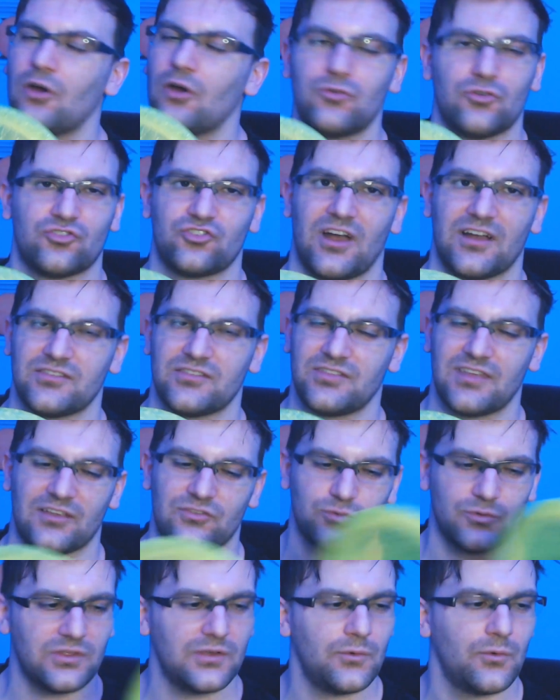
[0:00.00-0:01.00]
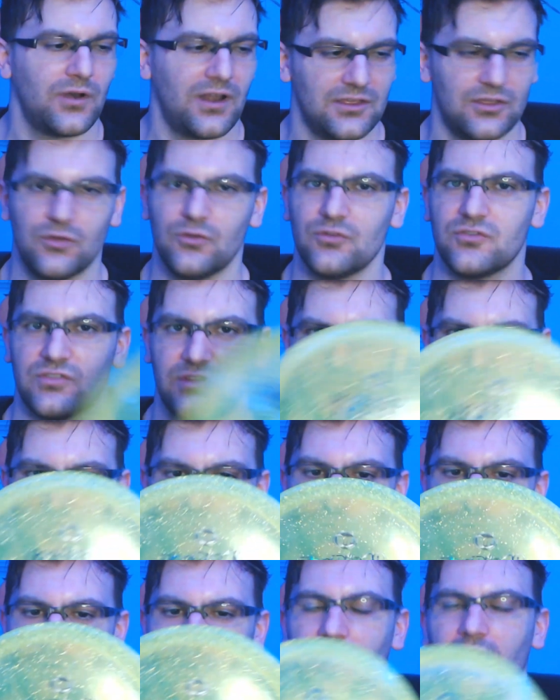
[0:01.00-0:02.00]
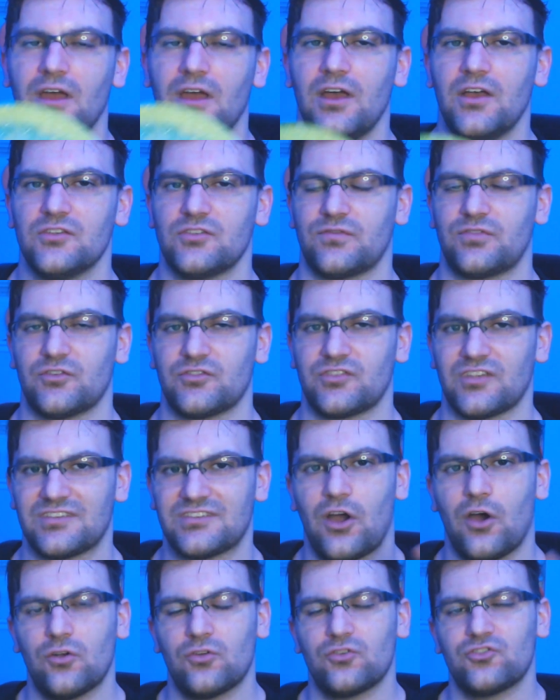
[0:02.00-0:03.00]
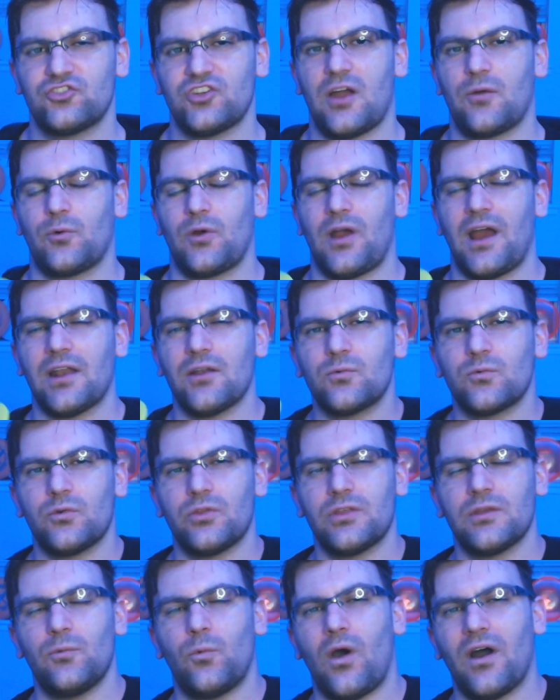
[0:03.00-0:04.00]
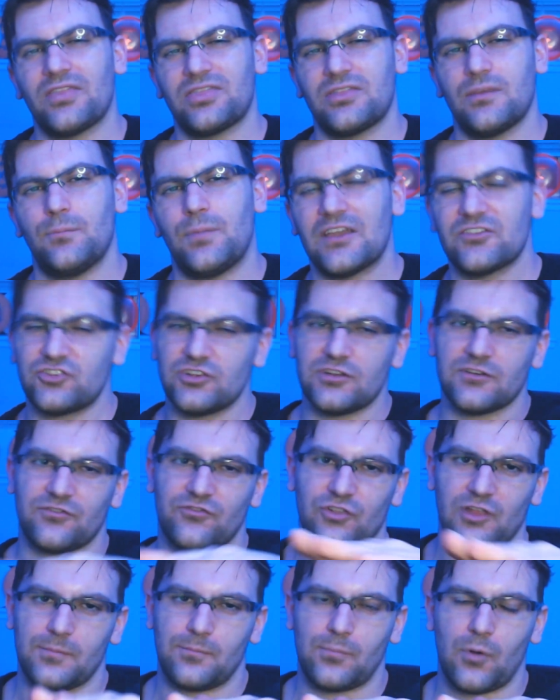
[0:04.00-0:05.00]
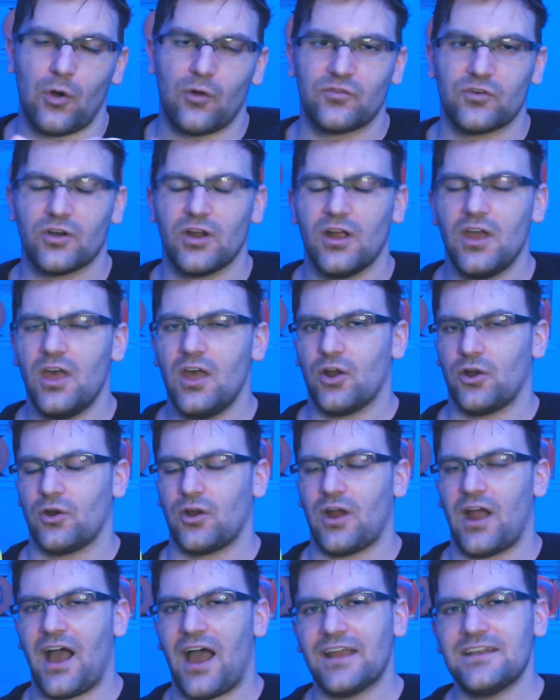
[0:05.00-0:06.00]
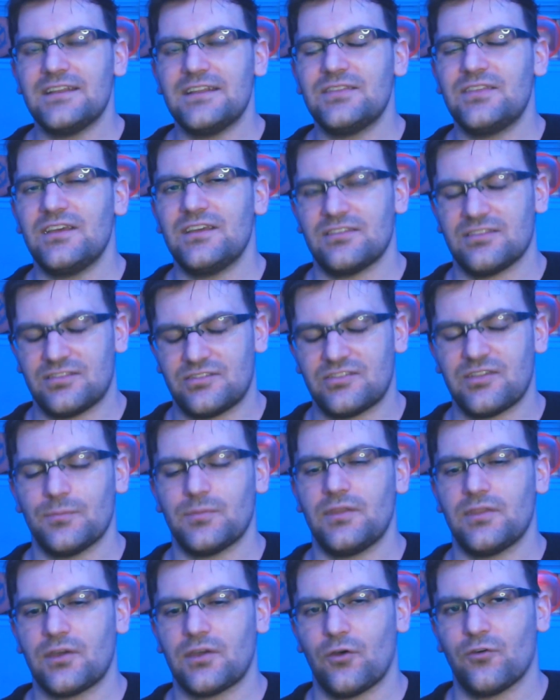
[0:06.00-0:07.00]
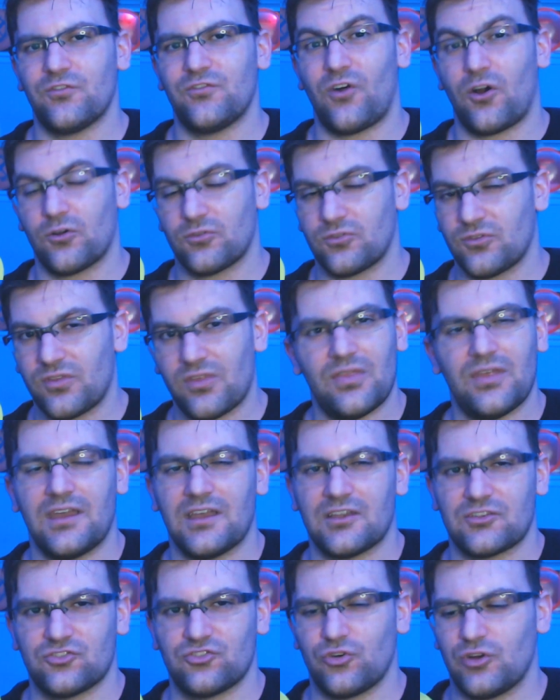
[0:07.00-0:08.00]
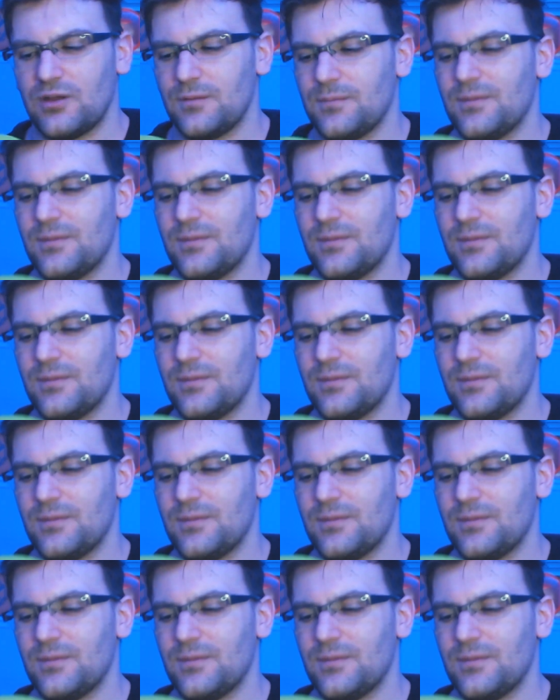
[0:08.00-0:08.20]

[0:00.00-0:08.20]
shots. That's really what I use this for. So if there's a tunnel shot where I don't really want the Banshee to flip over, or I need something to go farther than the Extreme,